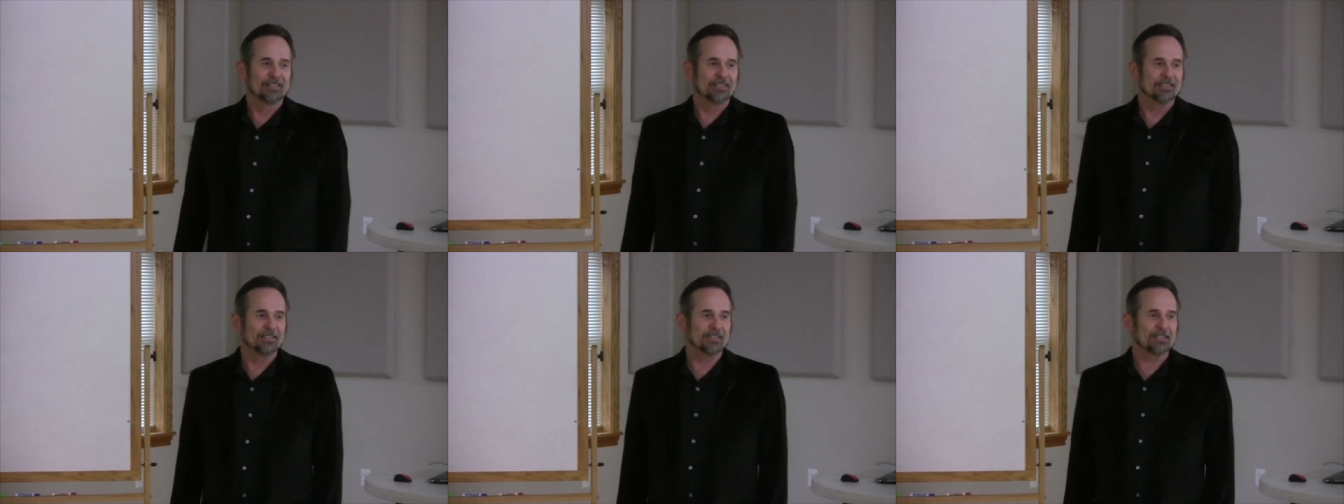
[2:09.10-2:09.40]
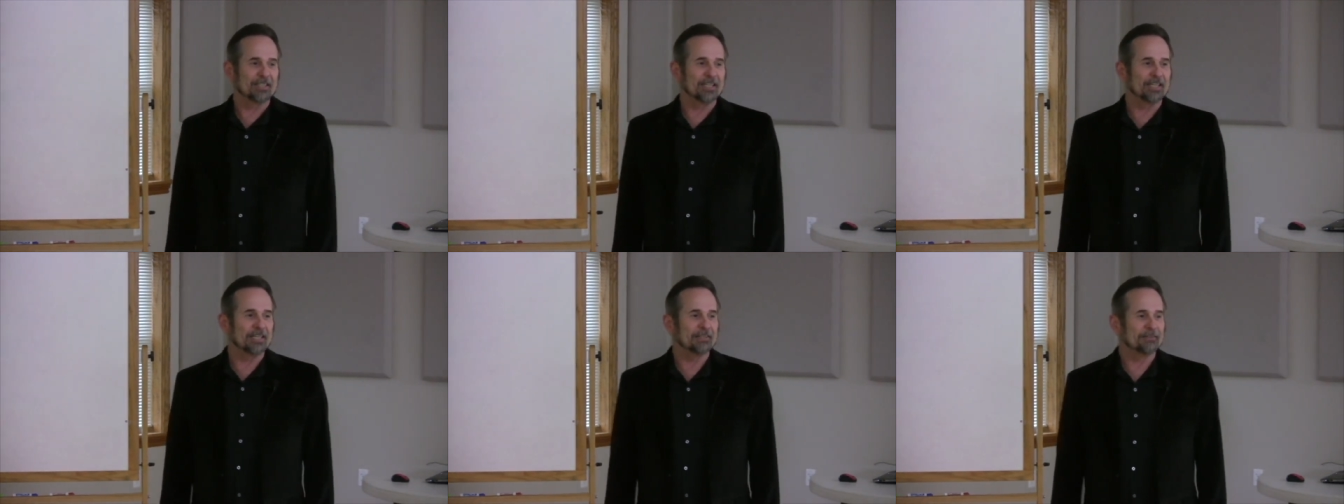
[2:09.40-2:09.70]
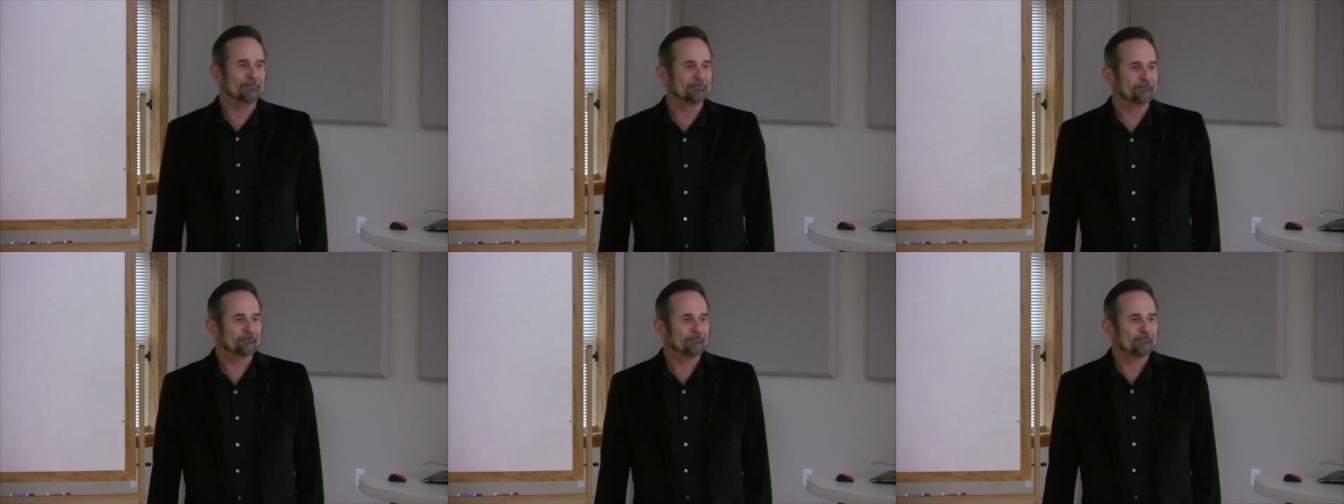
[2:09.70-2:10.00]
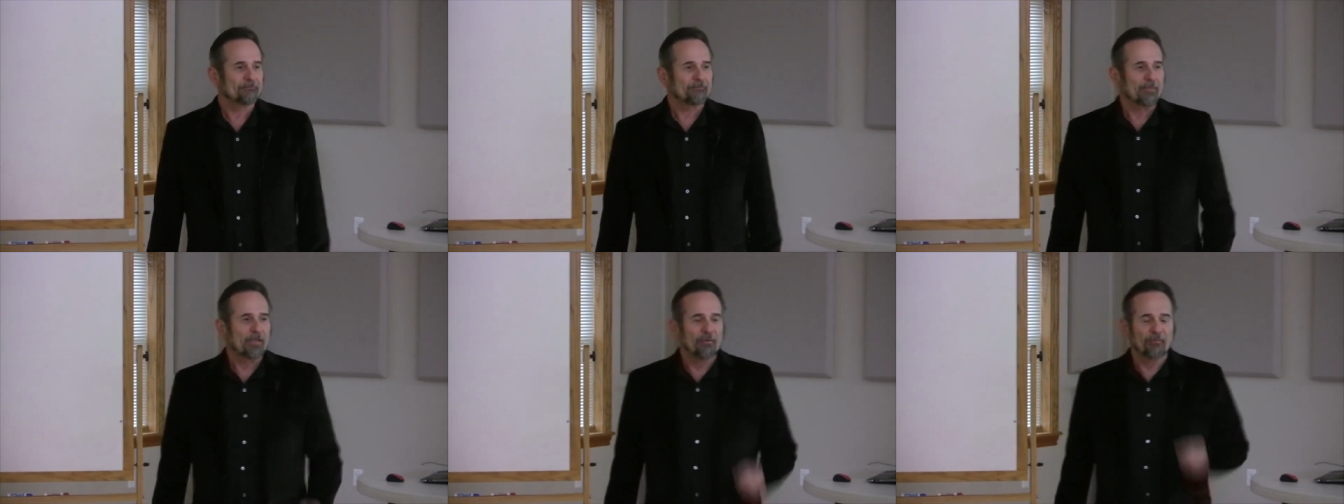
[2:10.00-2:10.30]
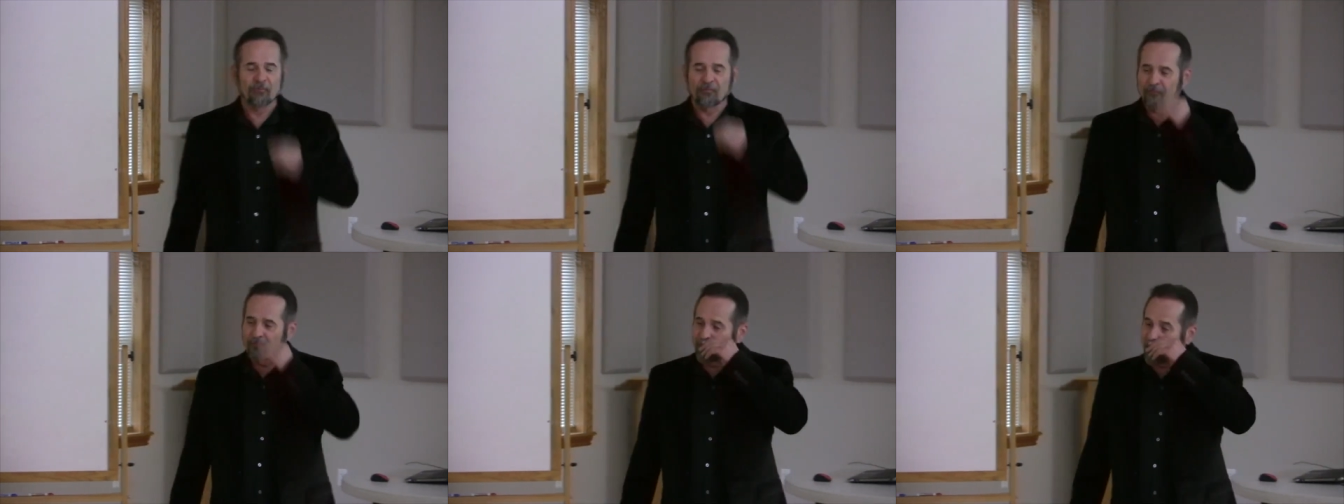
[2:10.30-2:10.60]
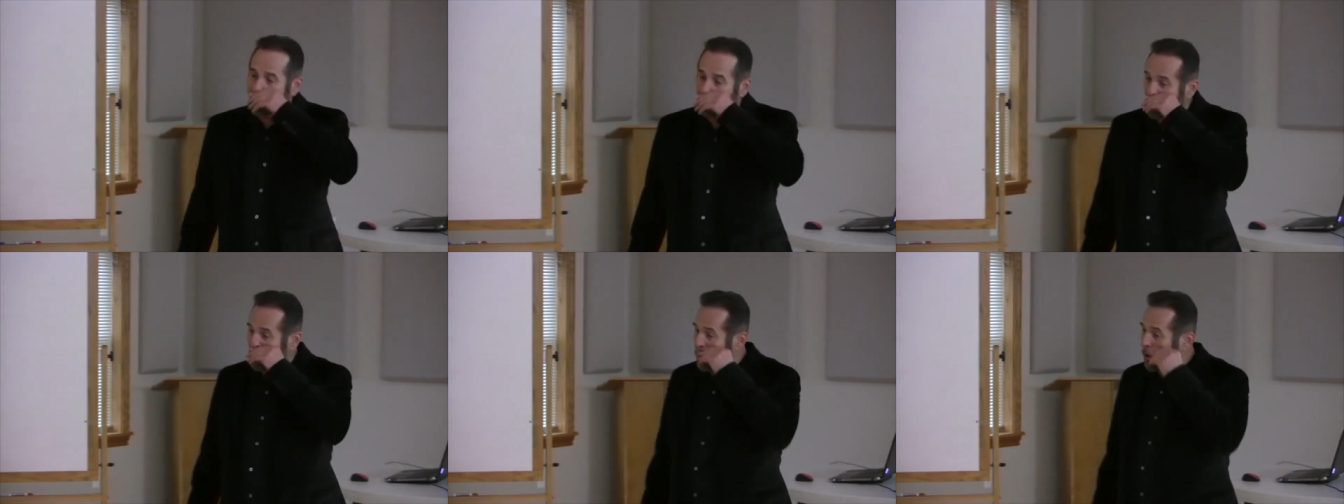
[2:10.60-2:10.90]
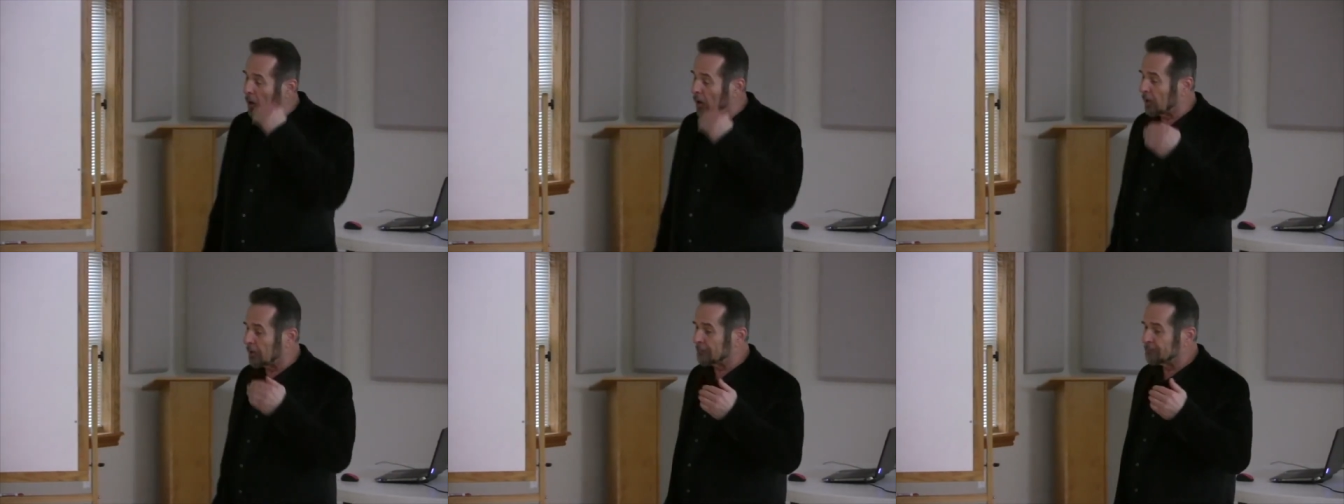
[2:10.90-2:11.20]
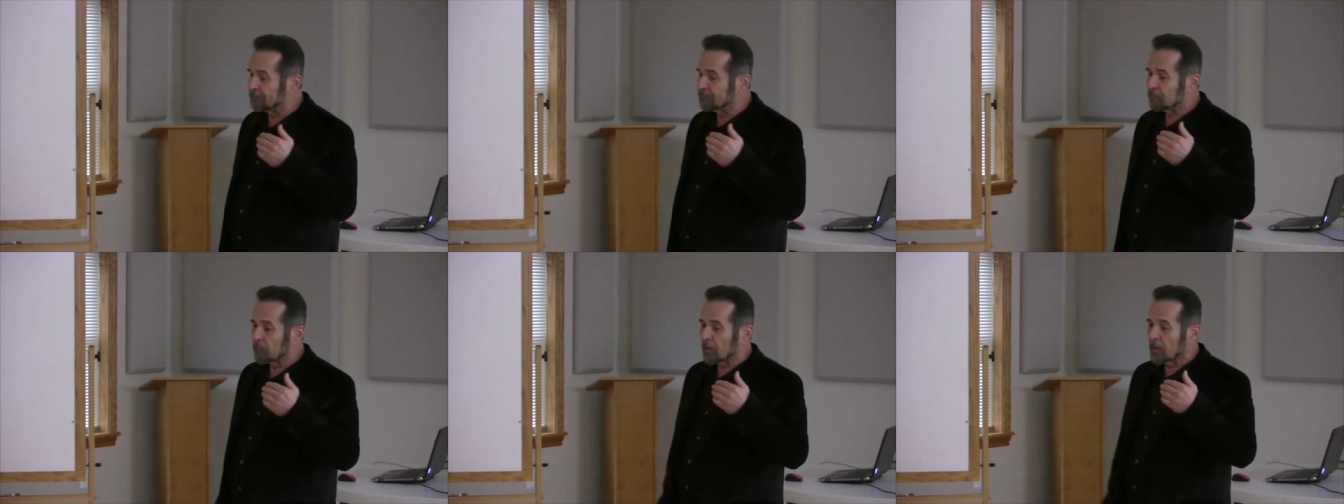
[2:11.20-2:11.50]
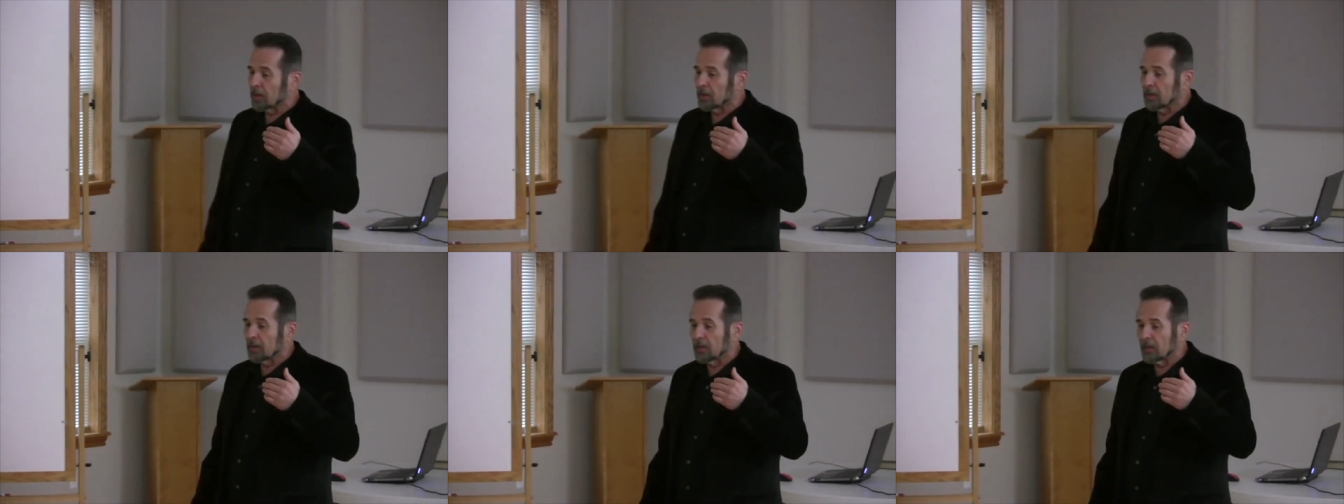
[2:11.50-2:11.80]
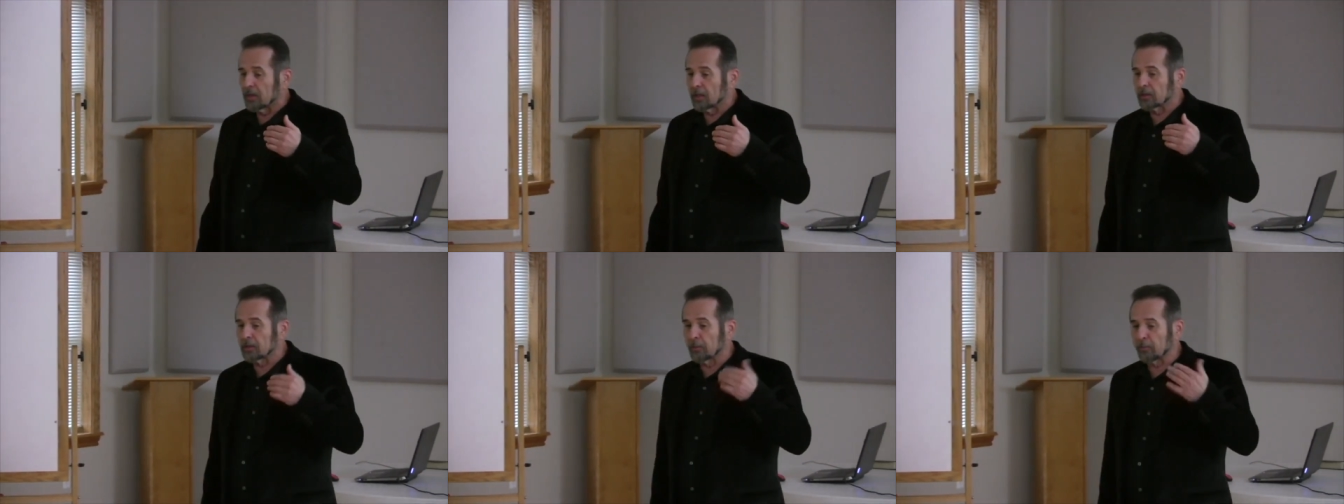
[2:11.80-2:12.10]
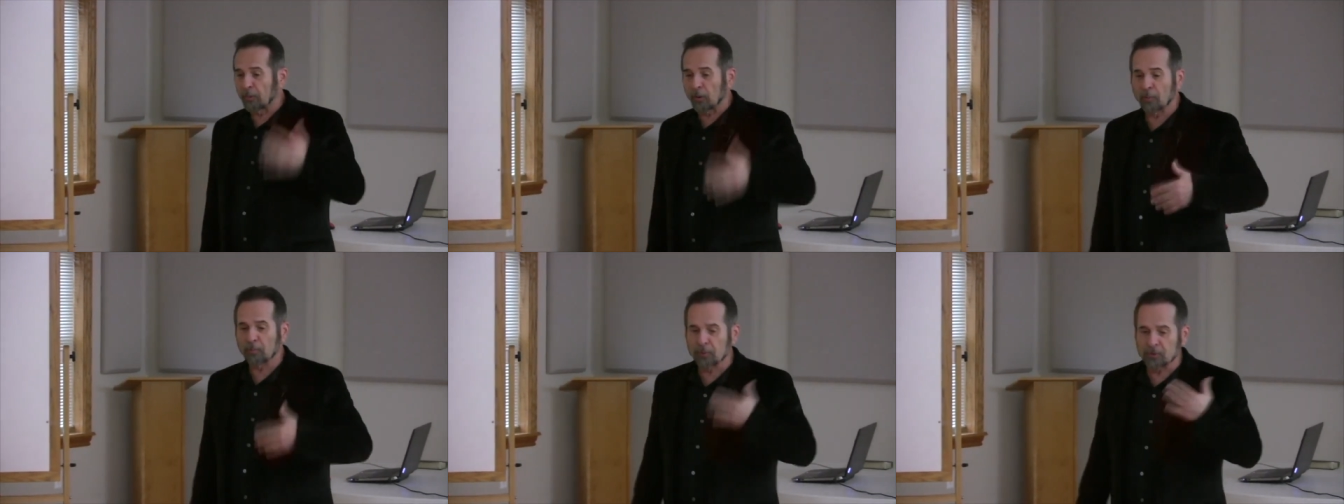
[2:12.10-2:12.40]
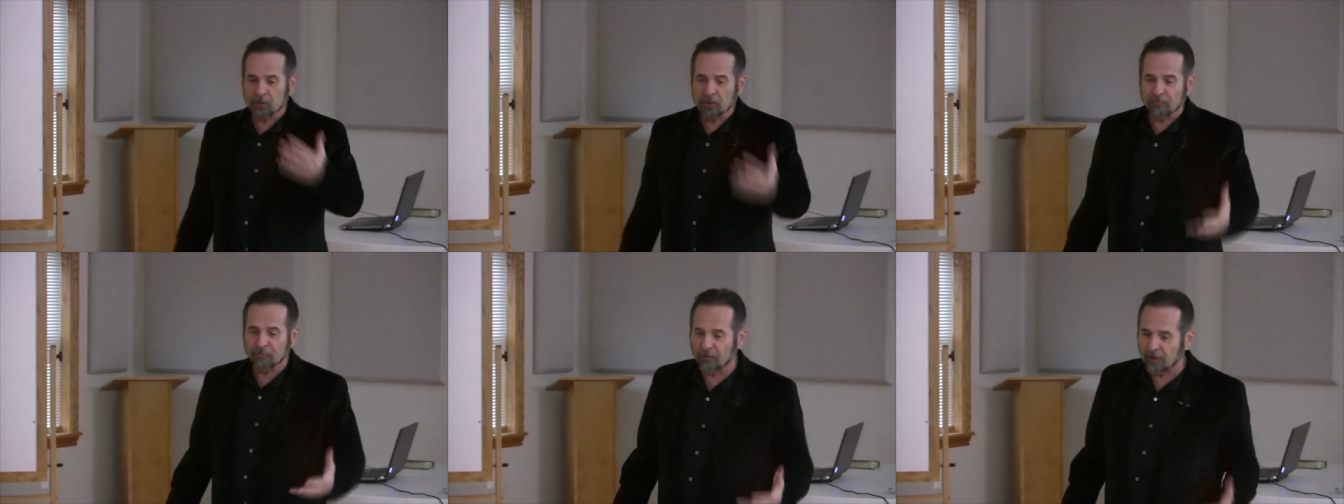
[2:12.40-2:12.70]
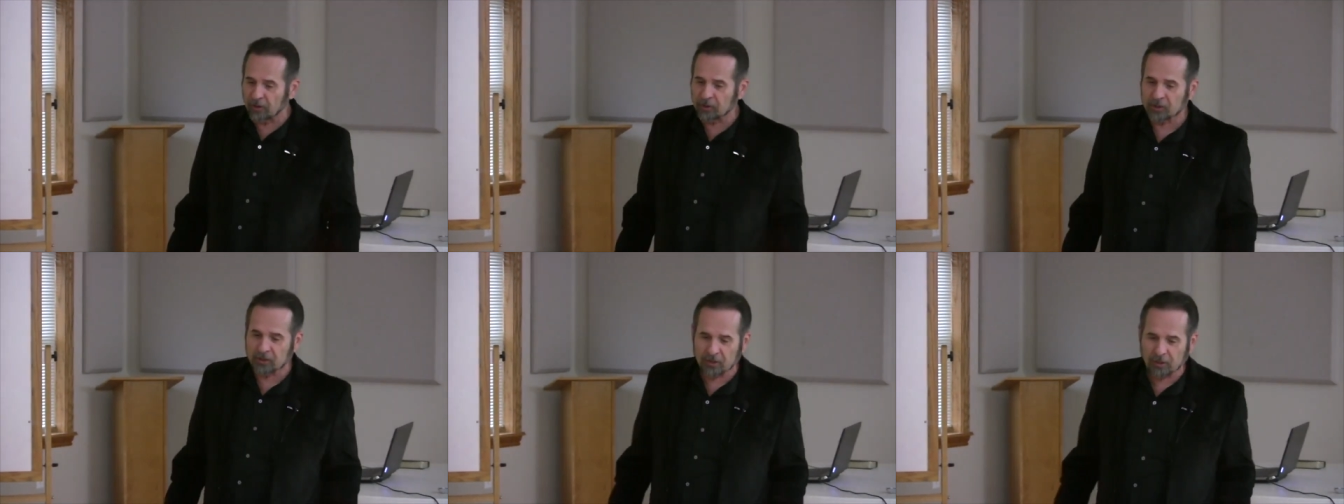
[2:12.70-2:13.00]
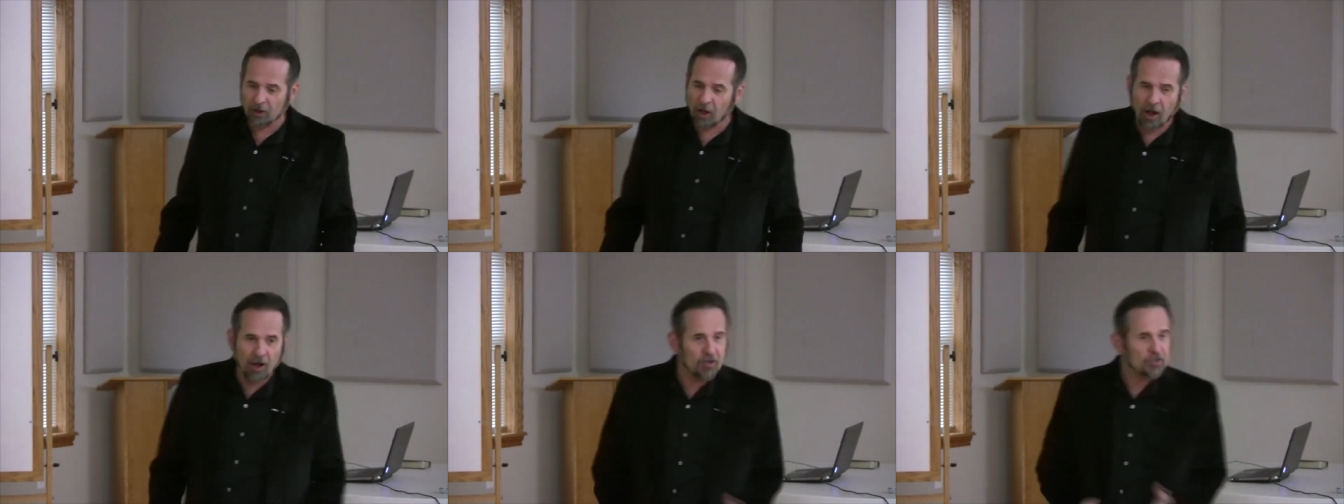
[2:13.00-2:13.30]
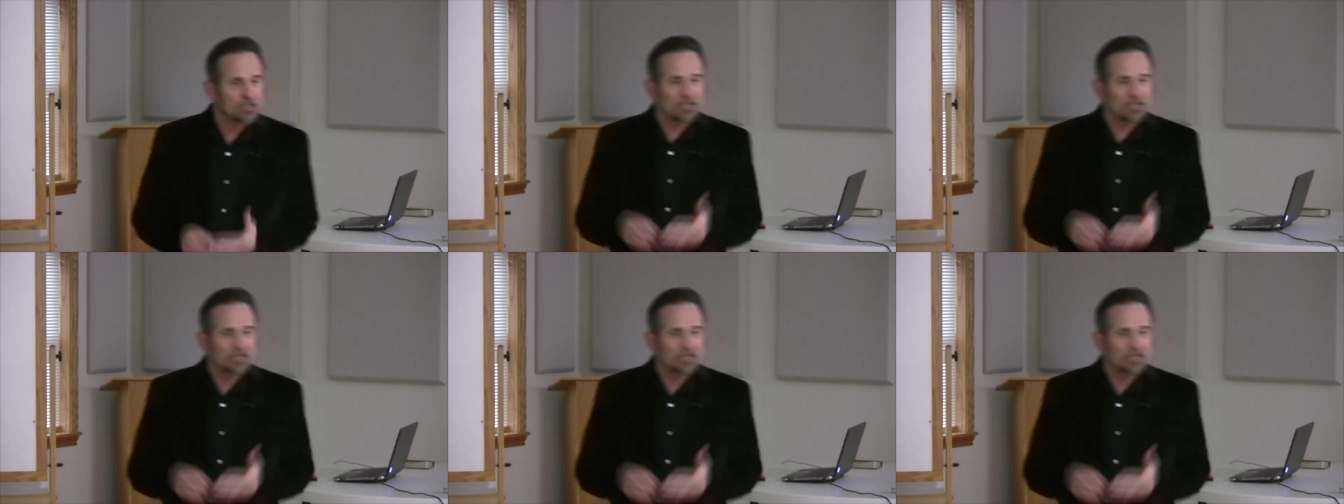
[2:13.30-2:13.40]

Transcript: You see? Number one, the purpose and function of the law